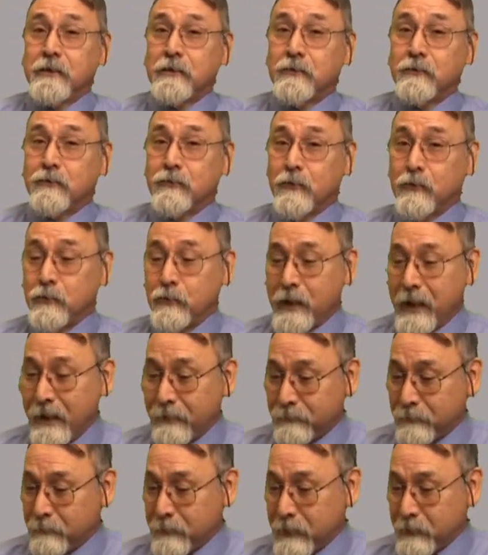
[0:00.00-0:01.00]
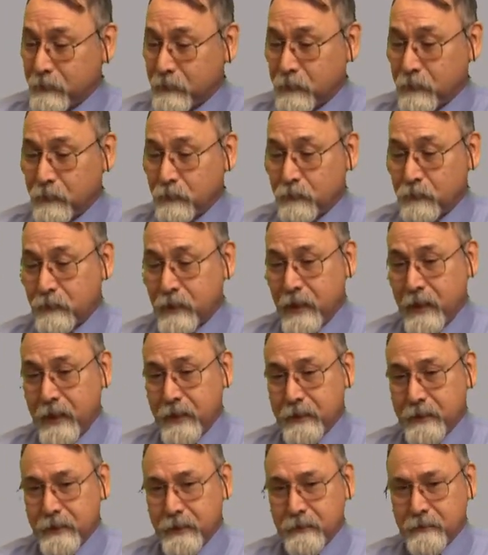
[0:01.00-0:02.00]
So you have to make sure
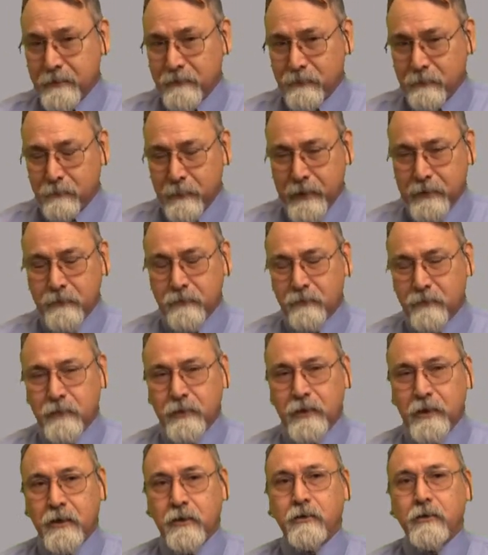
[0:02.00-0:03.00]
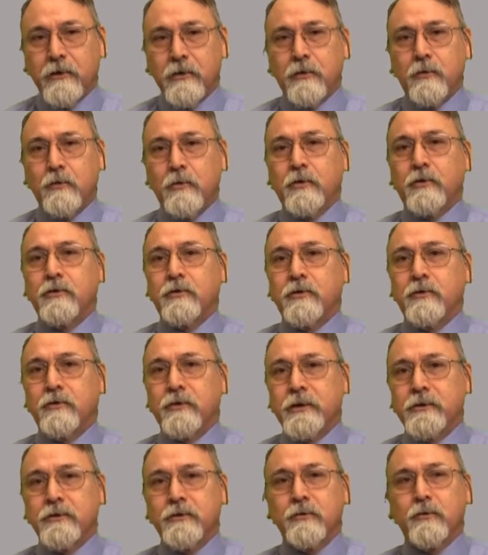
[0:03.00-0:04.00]
that in this maintenance scenario world
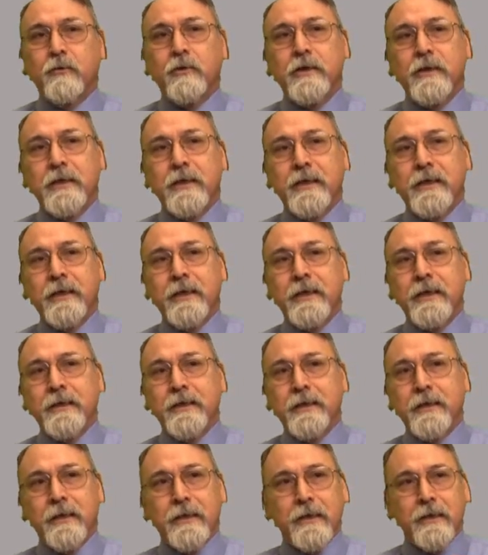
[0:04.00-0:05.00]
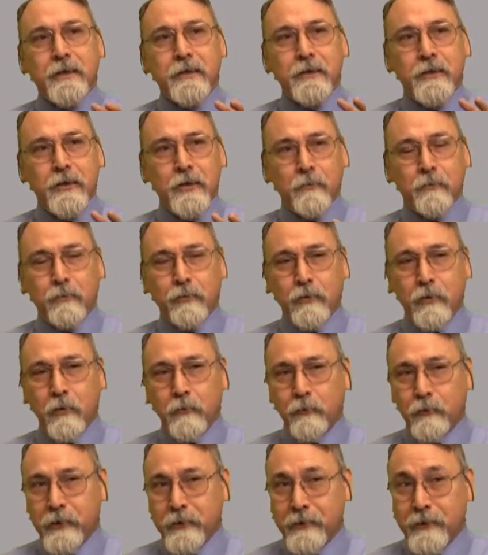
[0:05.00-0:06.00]
that you want to get the
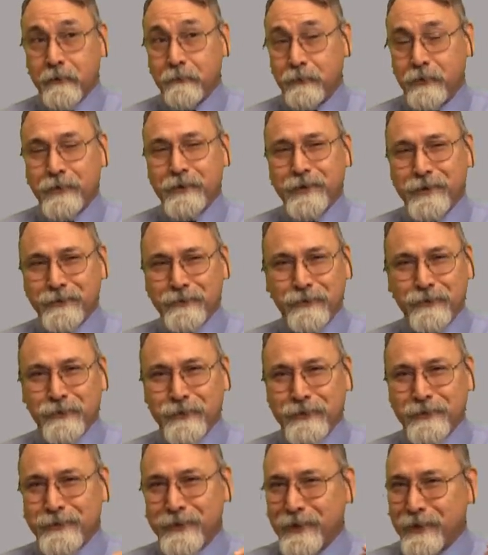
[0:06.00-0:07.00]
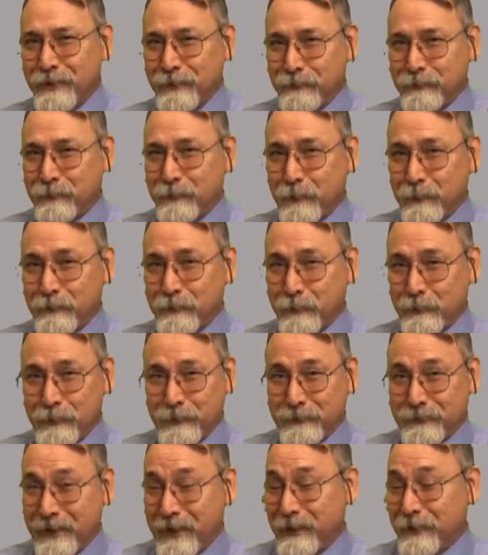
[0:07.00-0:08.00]
appropriate definition associated
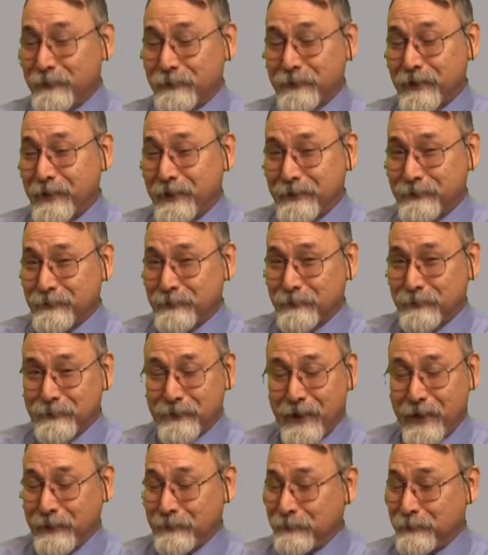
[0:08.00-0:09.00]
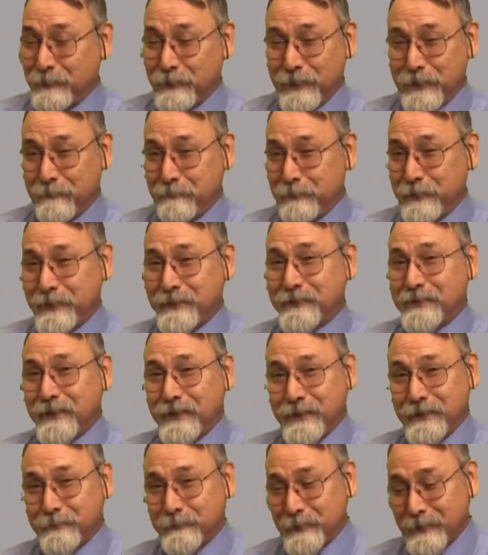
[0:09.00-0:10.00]
with the dollar signs, because I screwed up big
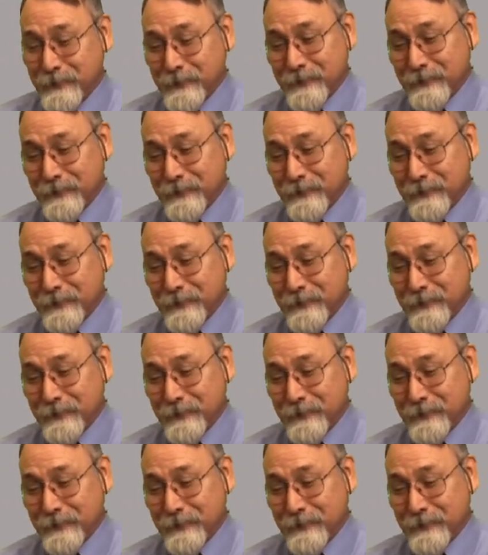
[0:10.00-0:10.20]
time